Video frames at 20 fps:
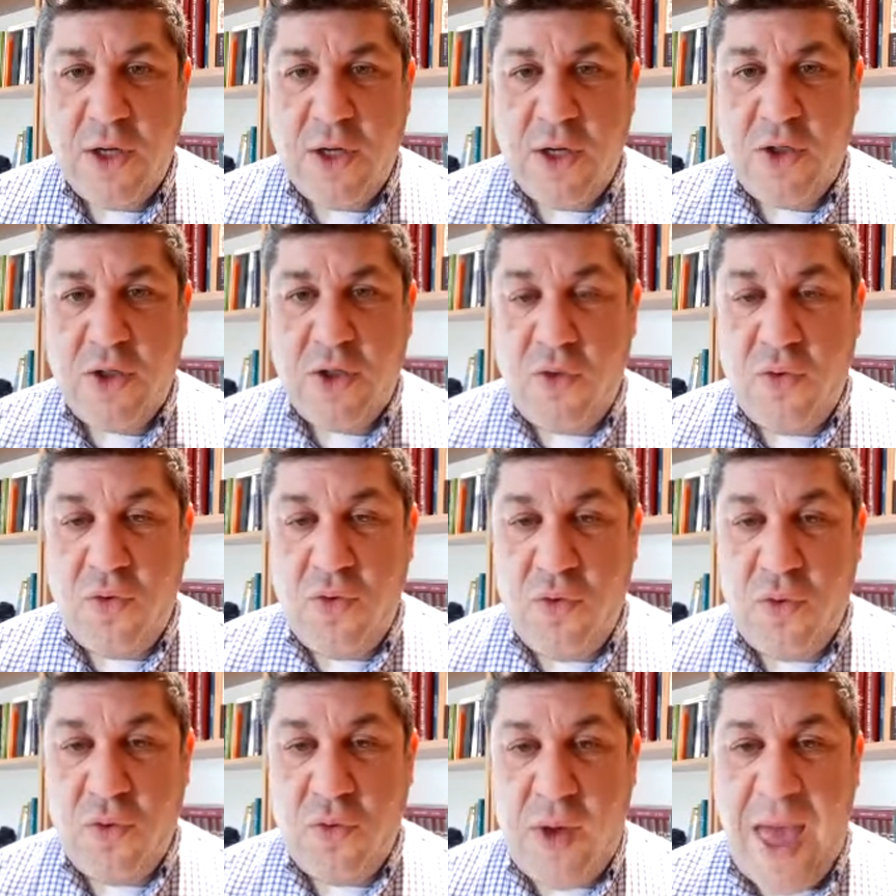
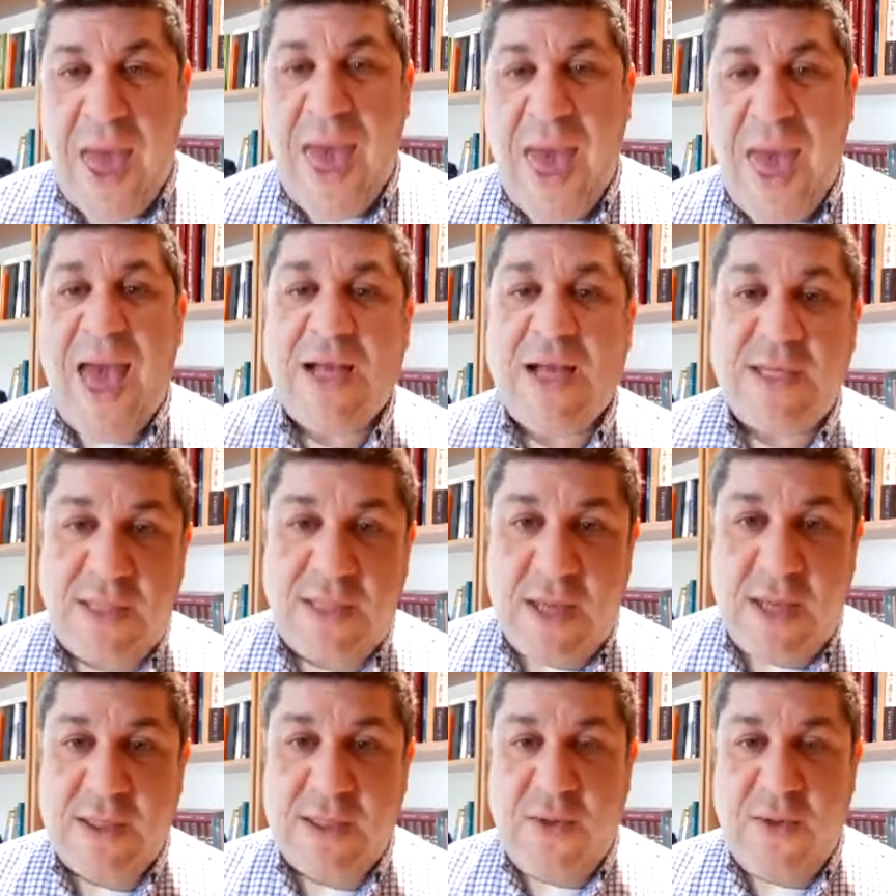to
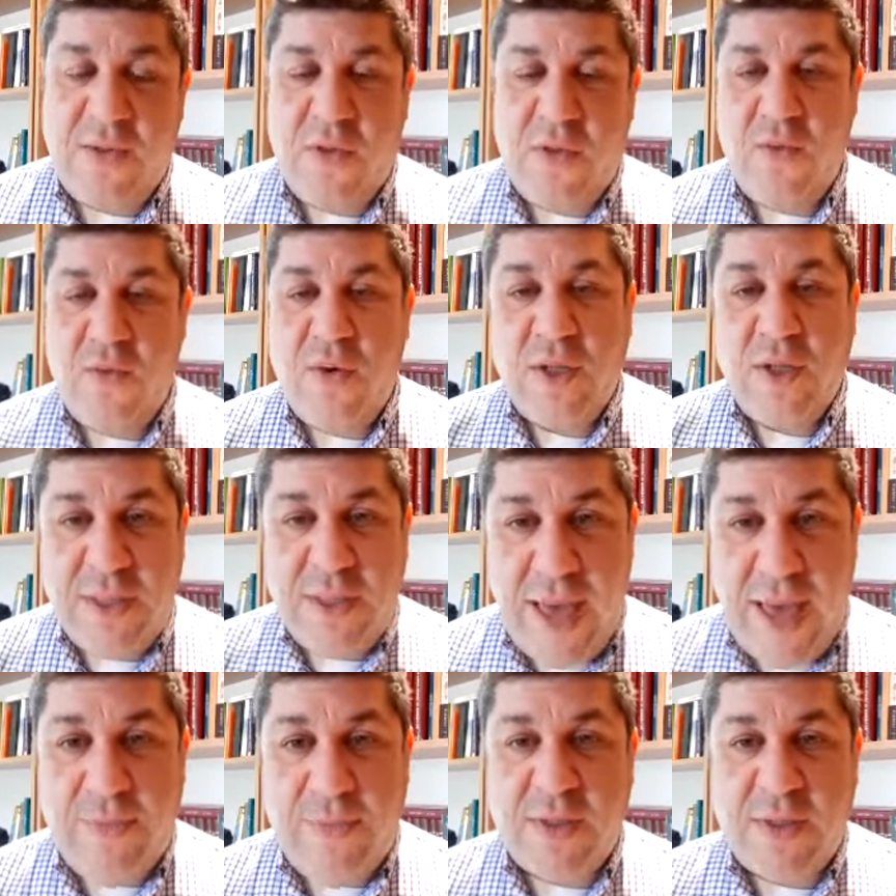access the real
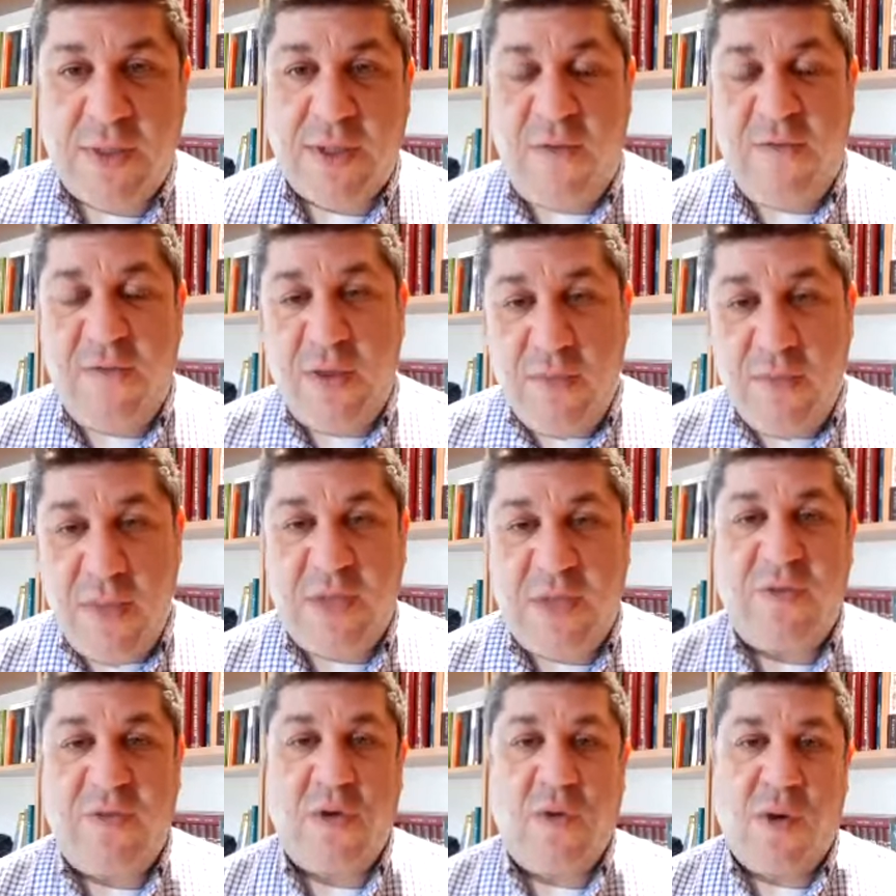depths of the
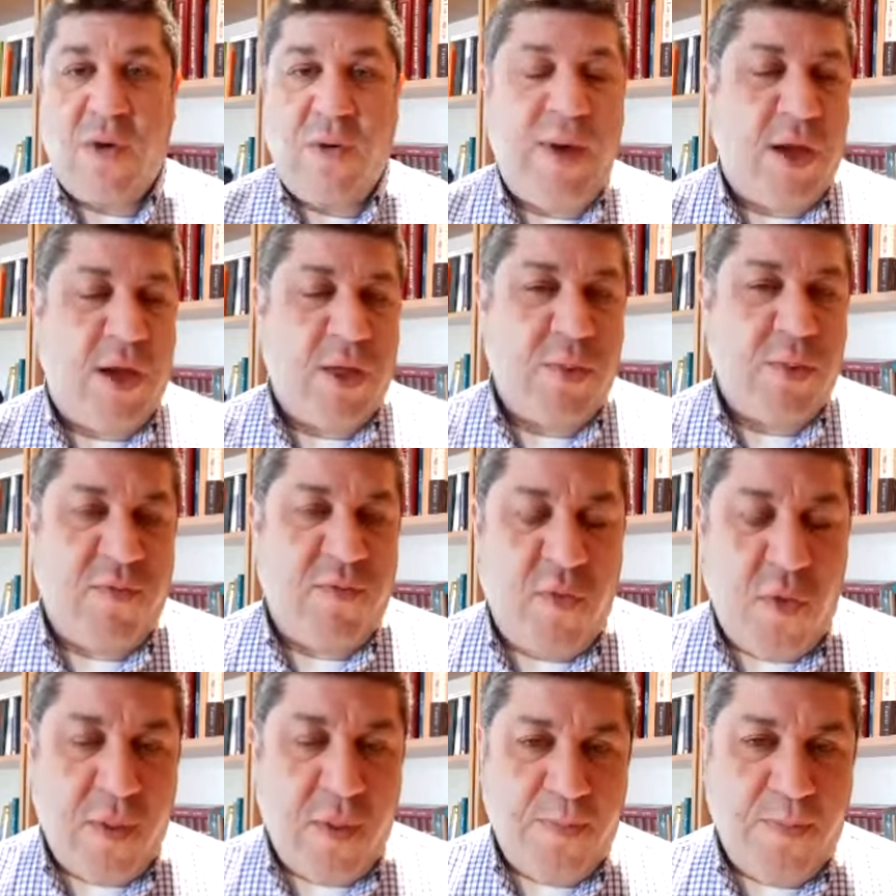mitzvah we're about to
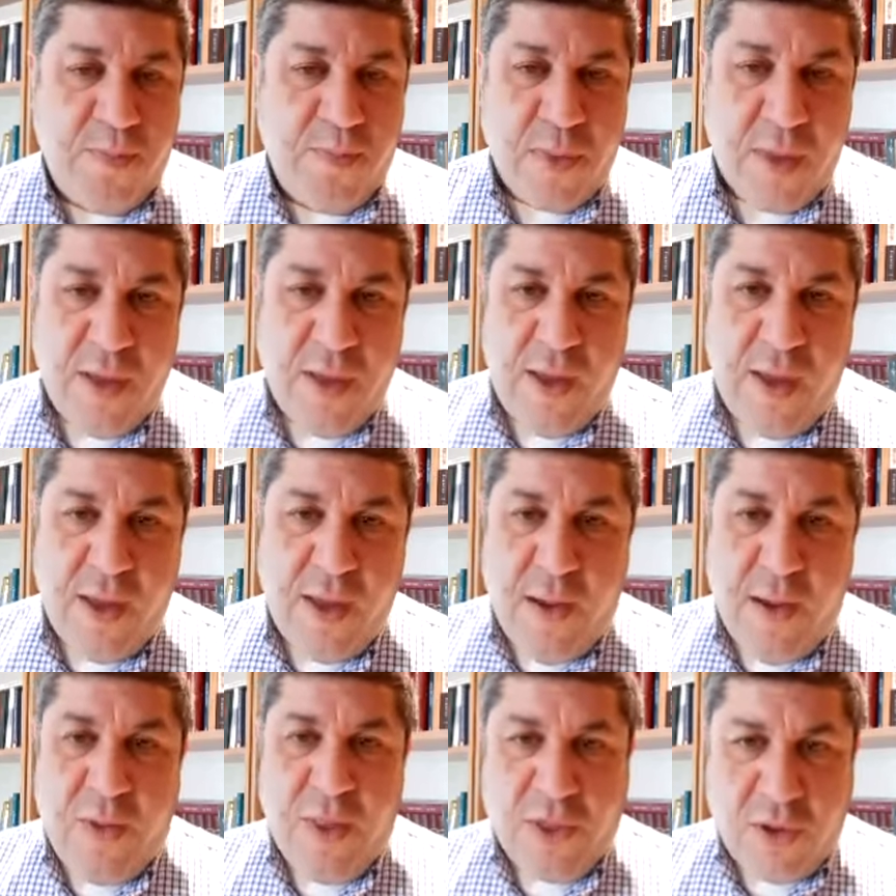perform.
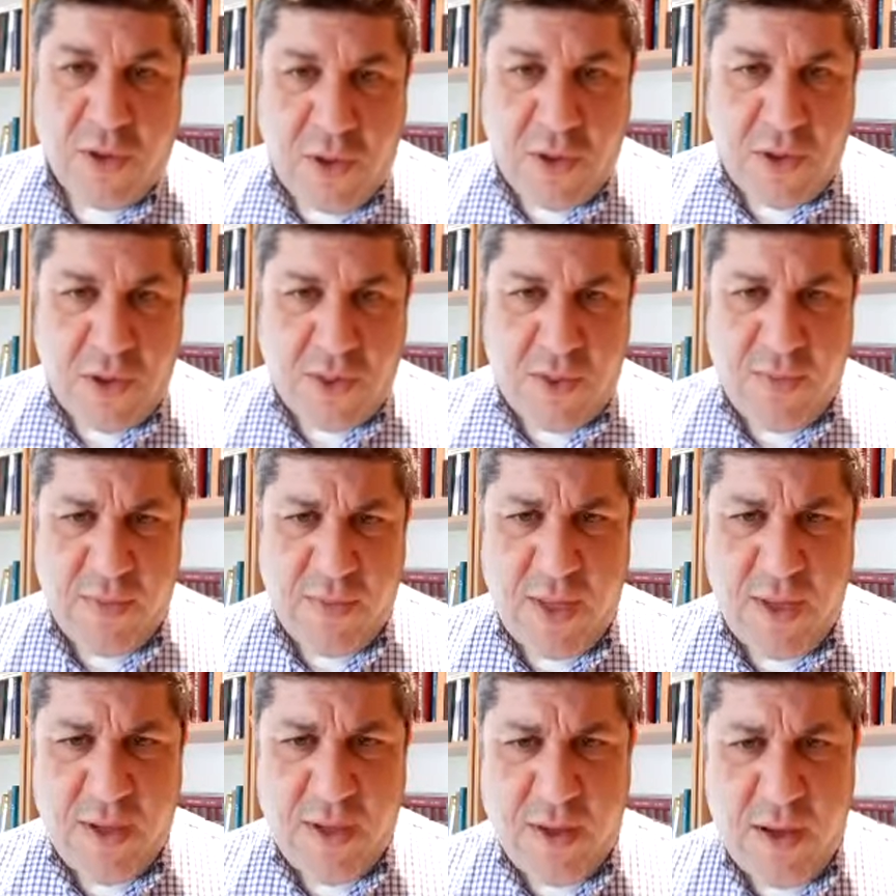There's also
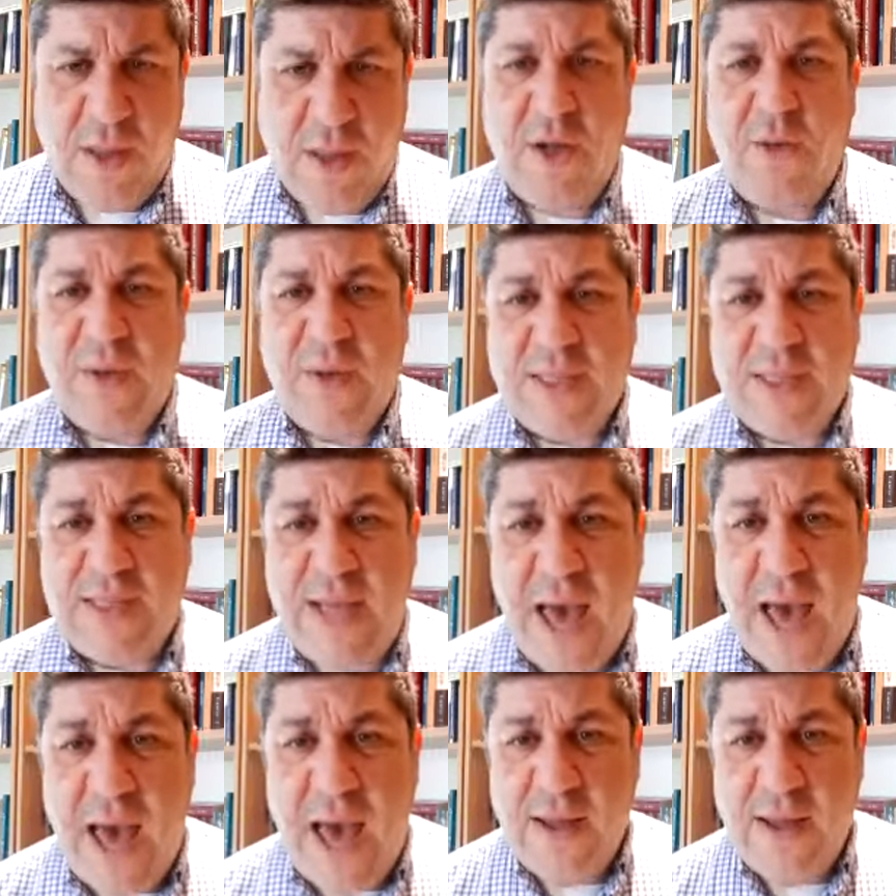something a little bit
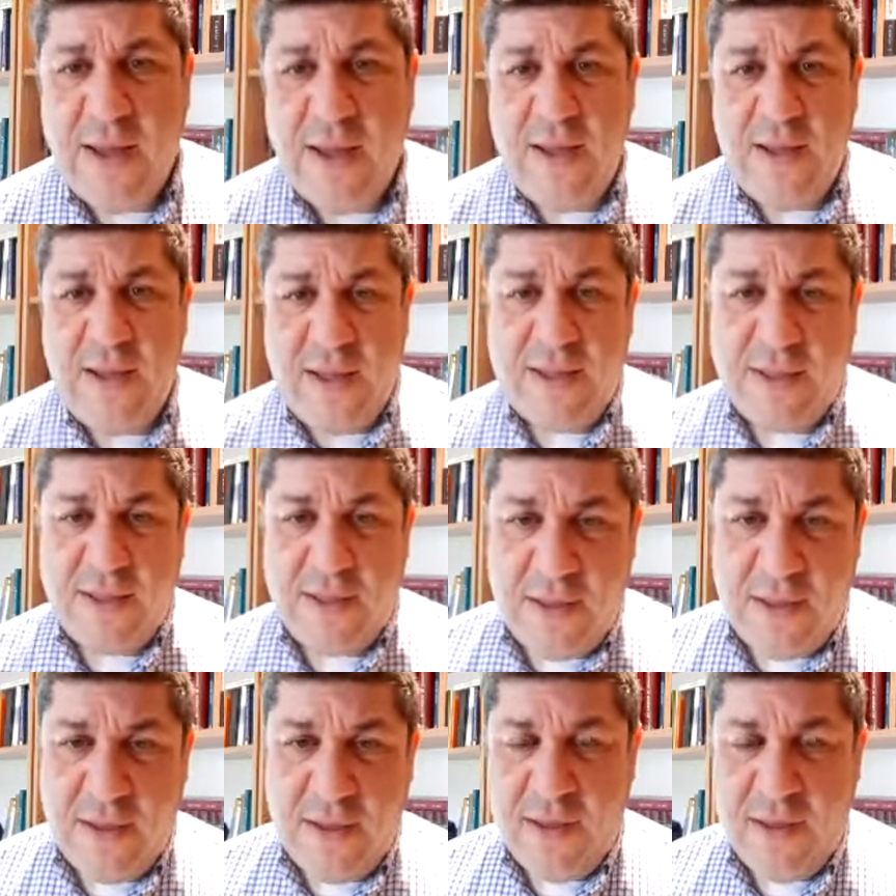sad in this
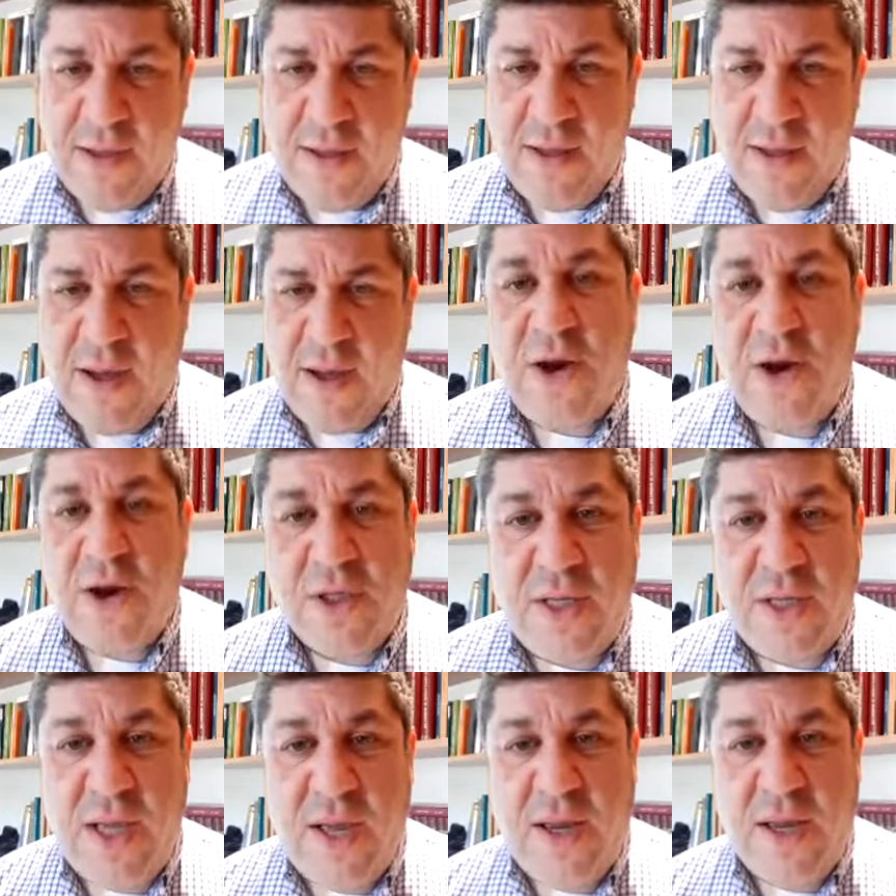
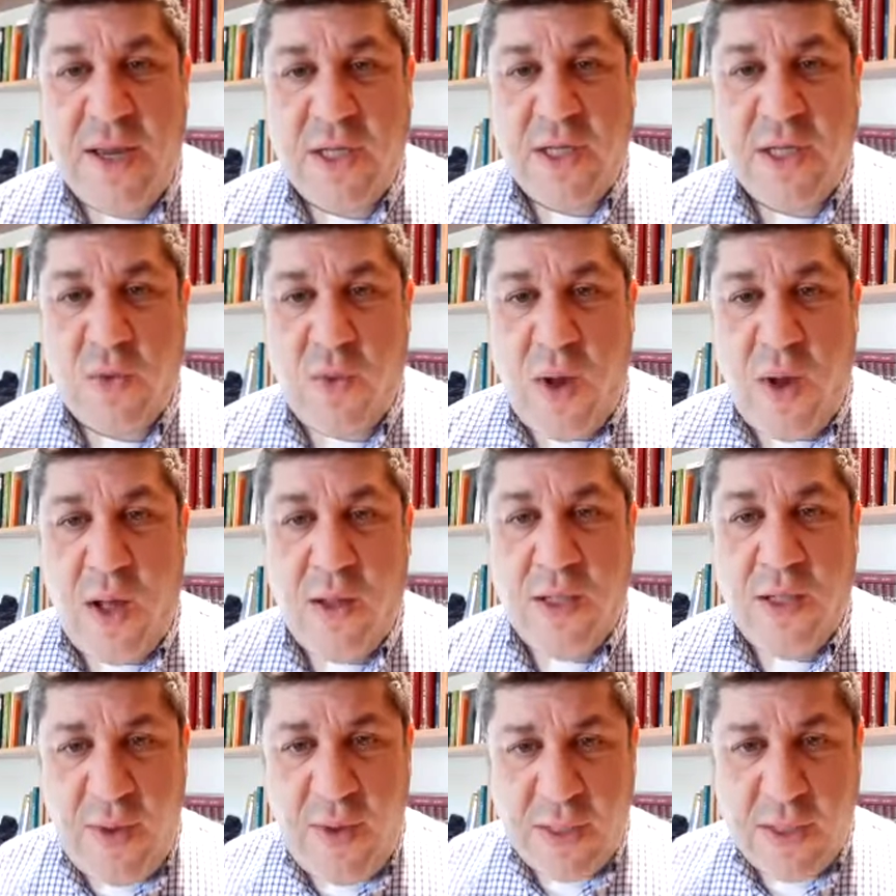understanding as well,
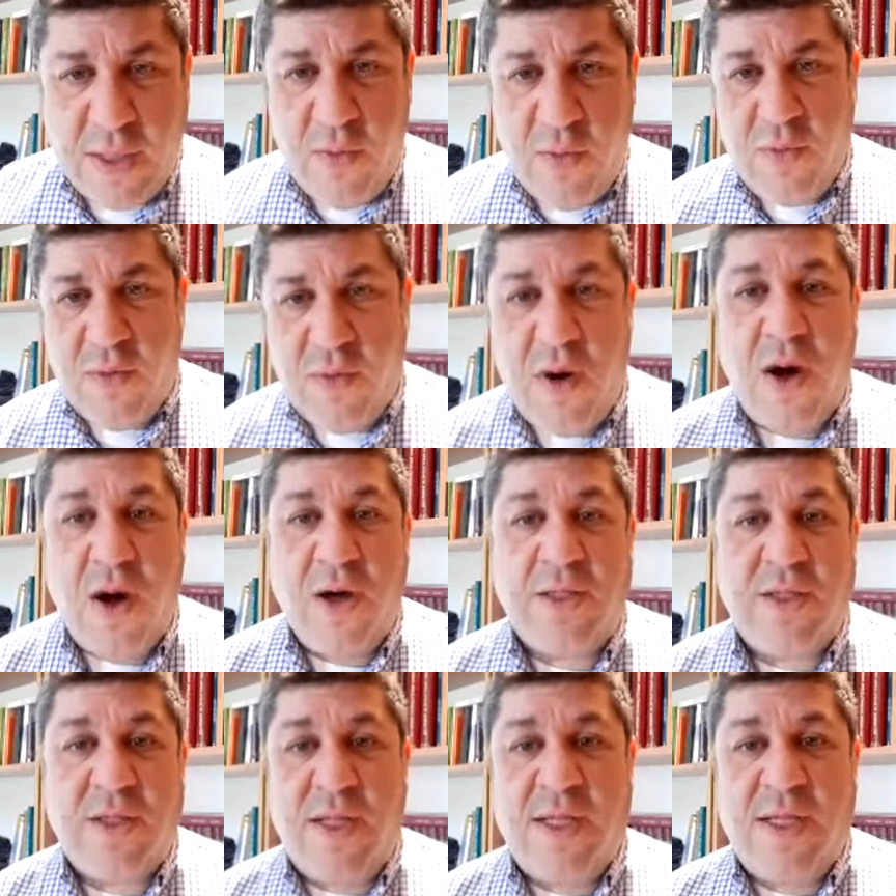especially with regards
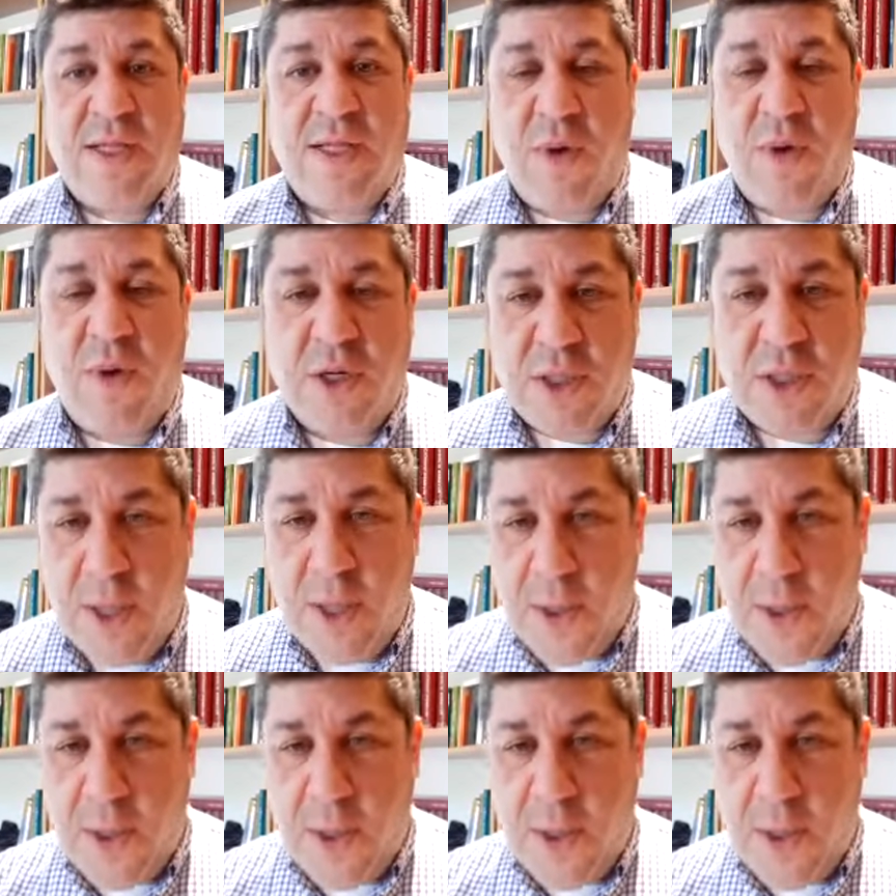to this parsha.